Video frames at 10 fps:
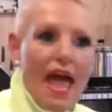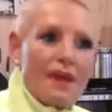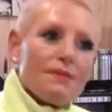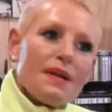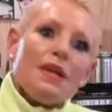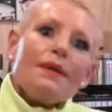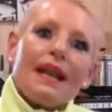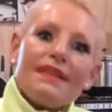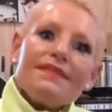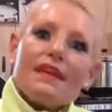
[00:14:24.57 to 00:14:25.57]
And when you
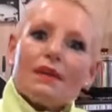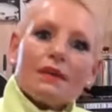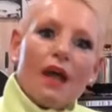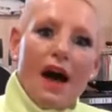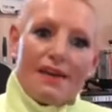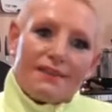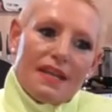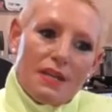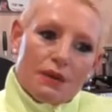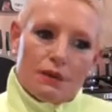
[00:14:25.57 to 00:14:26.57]
are living your life
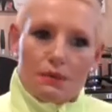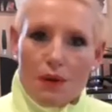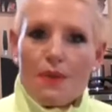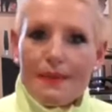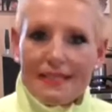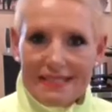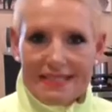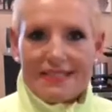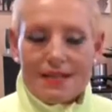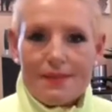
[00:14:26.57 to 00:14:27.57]
in your aerobic
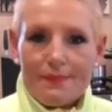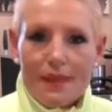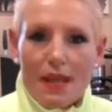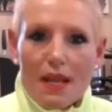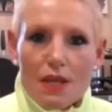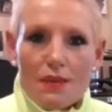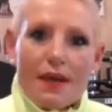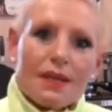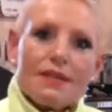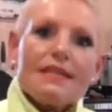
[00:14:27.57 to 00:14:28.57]
system, you
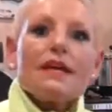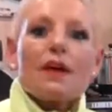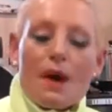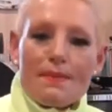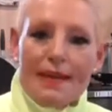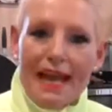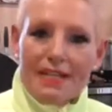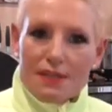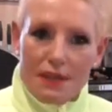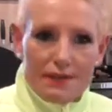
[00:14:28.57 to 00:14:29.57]
are using a
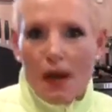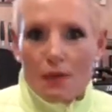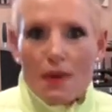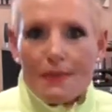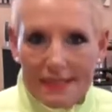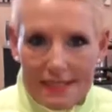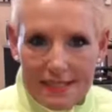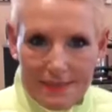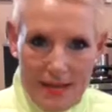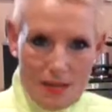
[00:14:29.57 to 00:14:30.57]
combination of aerobic
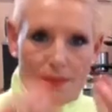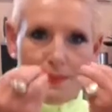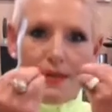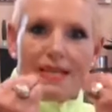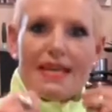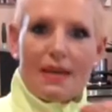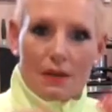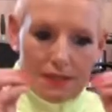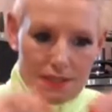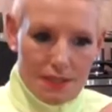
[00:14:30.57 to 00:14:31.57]
system, meaning you're breathing in
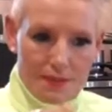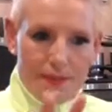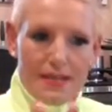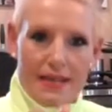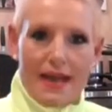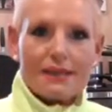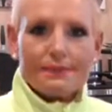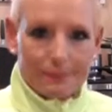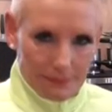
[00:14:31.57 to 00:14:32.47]
oxygen and breathing out